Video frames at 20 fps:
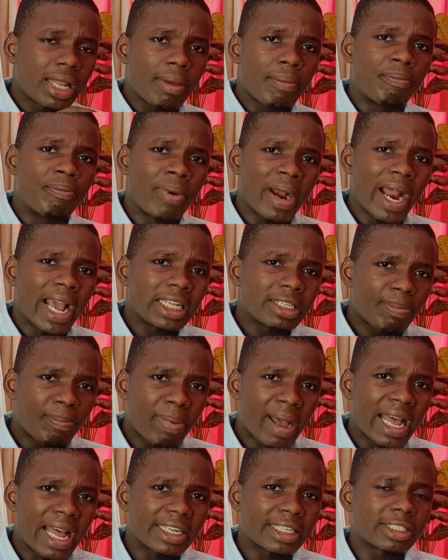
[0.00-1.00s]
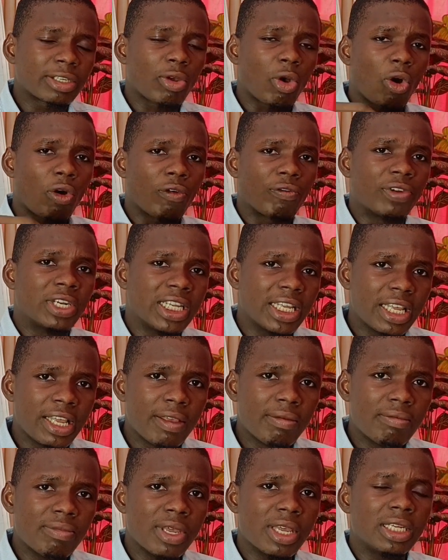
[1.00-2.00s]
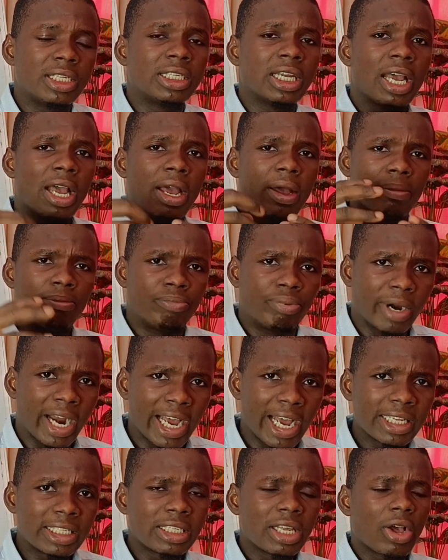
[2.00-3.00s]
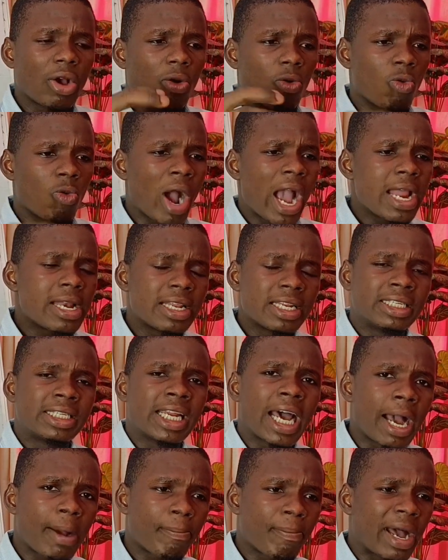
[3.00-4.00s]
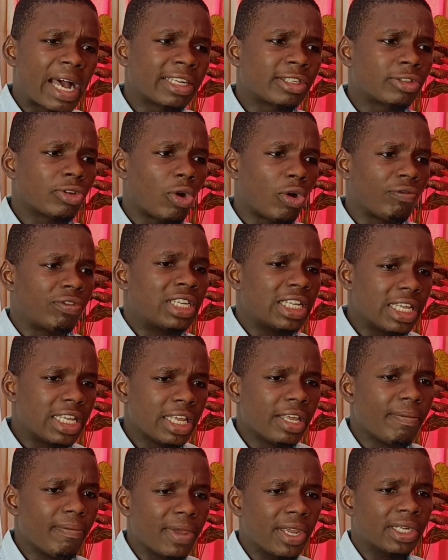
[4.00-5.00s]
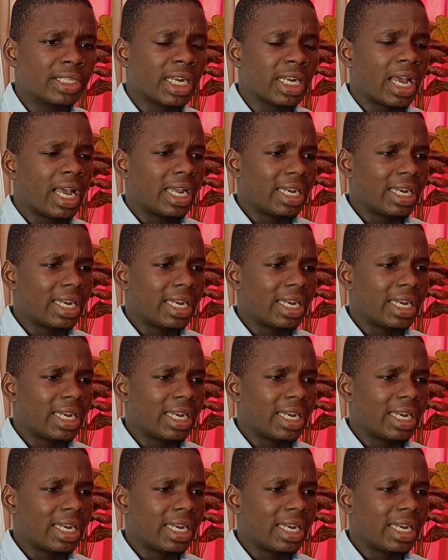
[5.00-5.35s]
the bright parts of the image bright, while the dark parts of the image